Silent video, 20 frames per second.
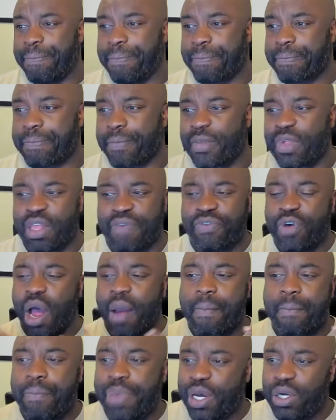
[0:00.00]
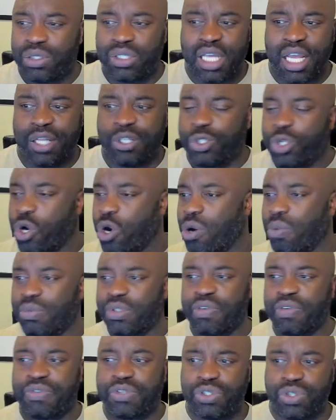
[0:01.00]
They've got built-in
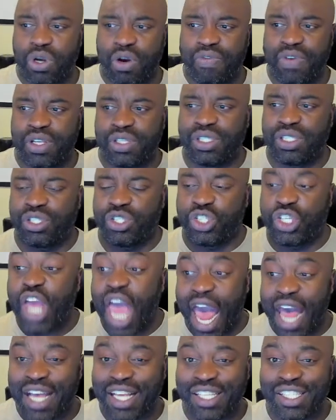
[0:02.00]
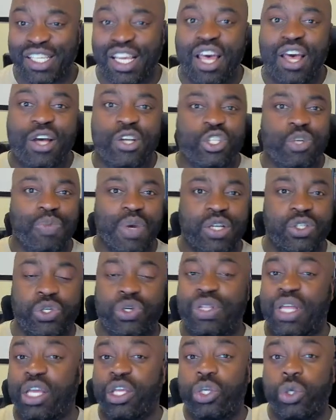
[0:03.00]
terms of service checks to make sure
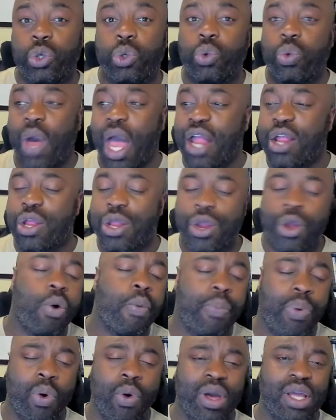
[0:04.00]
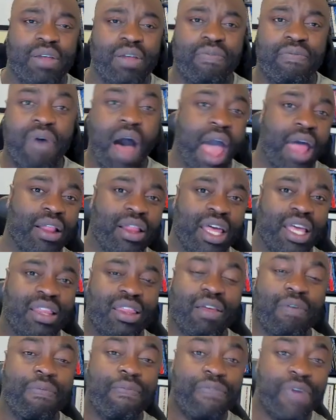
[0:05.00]
that you at no point violate
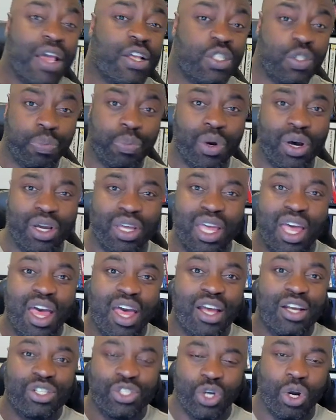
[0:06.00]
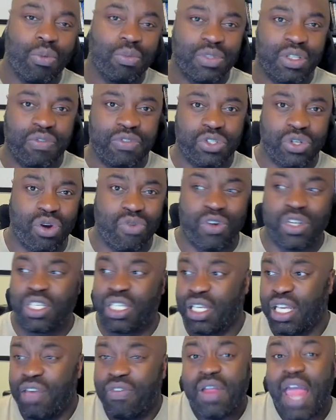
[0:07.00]
the Facebook terms of service,
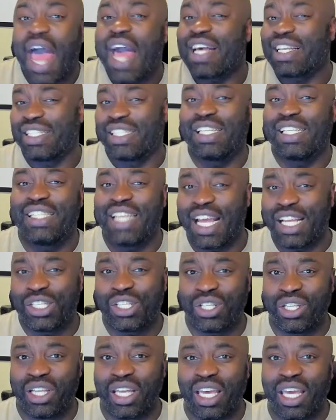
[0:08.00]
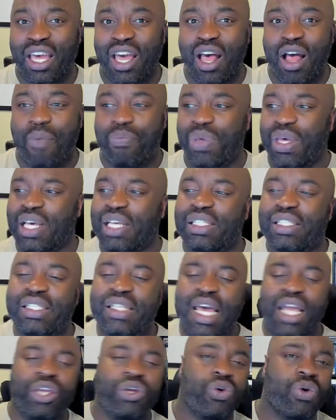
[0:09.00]
even accidentally, because
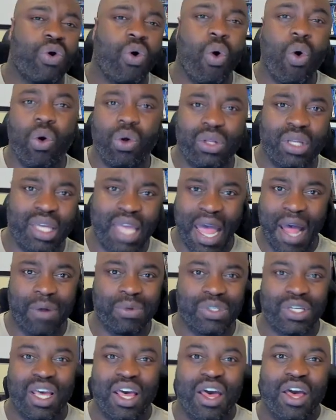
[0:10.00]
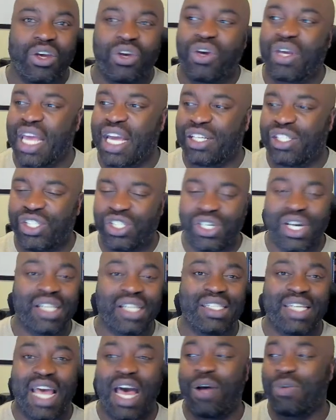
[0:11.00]
then your whole account could get shut
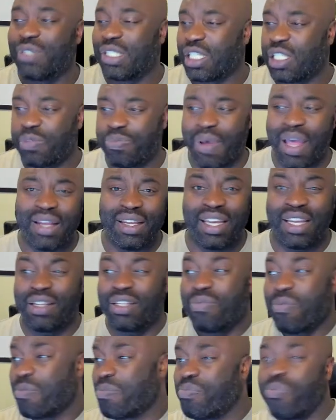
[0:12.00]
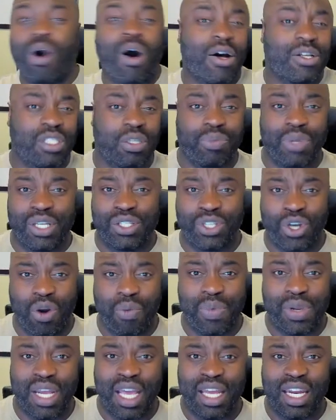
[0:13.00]
down, suspended, possibly
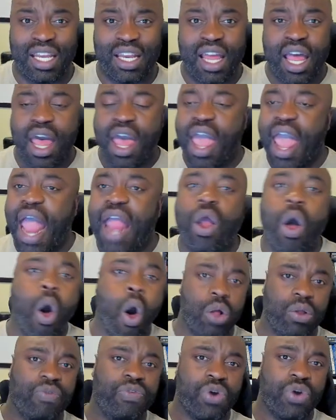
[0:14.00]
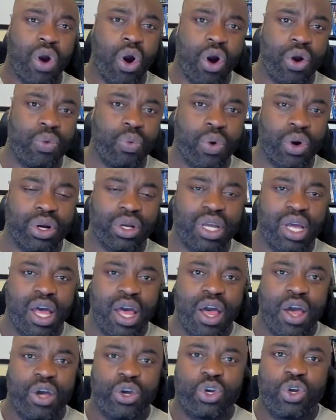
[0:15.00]
terminated, and all of your hard work
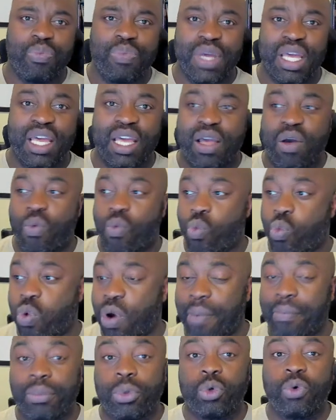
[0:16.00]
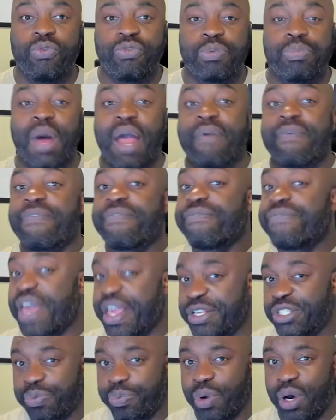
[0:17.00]
could be removed by
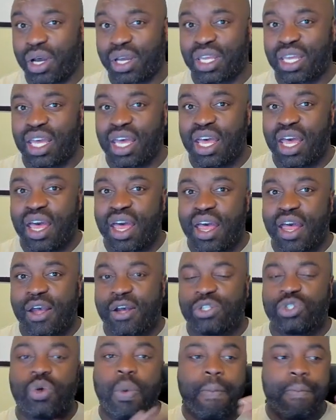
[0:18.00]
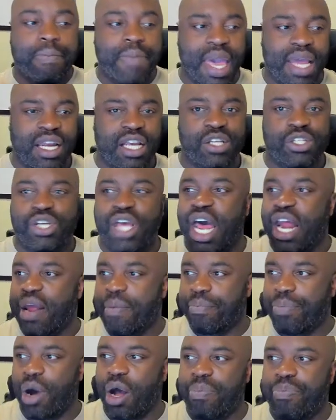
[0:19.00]
Facebook. So ManyChat
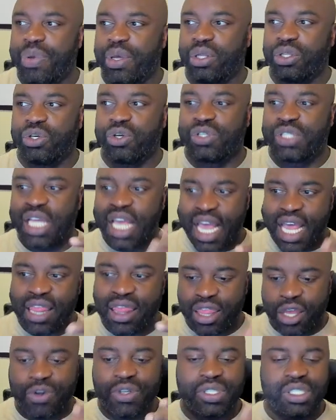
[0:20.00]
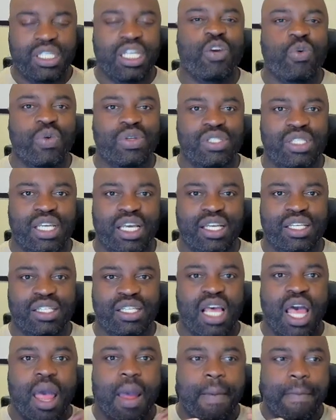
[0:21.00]
and BotBuilders in their sequences
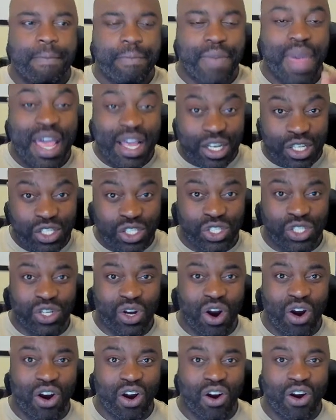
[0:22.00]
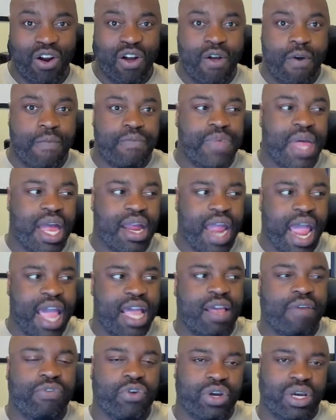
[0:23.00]
make sure that, hey,
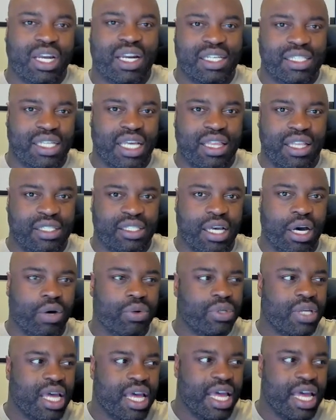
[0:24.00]
if you're going to send this out,